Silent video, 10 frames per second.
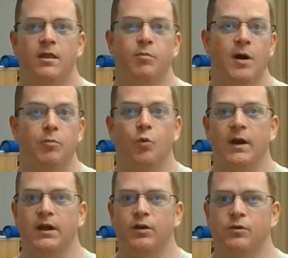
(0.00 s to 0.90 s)
proper
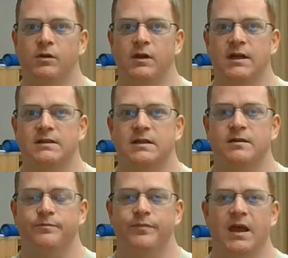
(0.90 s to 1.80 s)
way to utilize
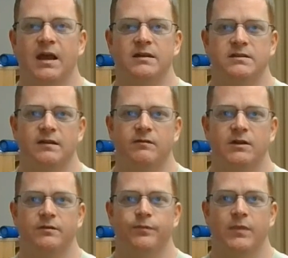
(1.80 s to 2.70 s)
them, and
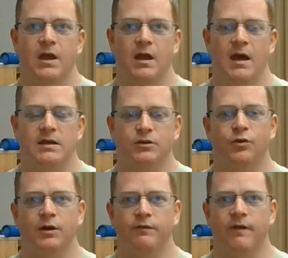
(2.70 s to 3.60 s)
safety. As a
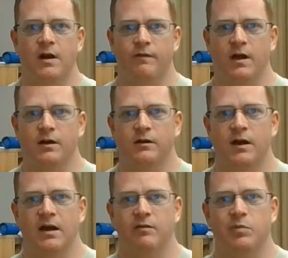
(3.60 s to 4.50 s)
career
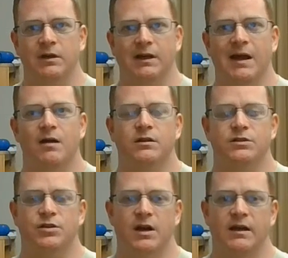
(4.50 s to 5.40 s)
firefighter, I've been in
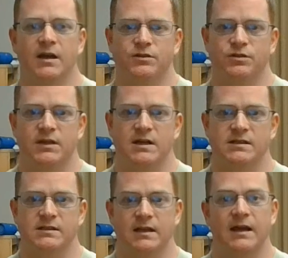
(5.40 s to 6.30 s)
countless training
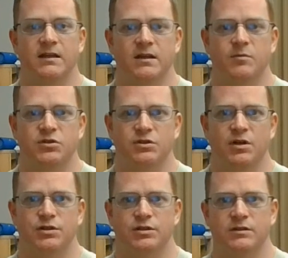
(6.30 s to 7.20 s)
exercises and
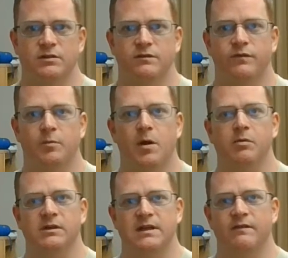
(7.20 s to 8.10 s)
demonstrations for
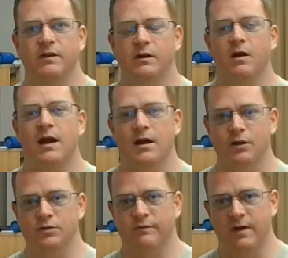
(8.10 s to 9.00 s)
public safety on how
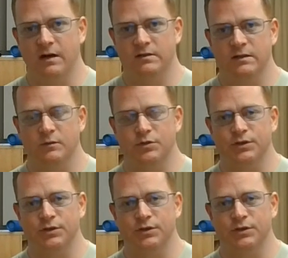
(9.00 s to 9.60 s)
to use a fire extinguisher.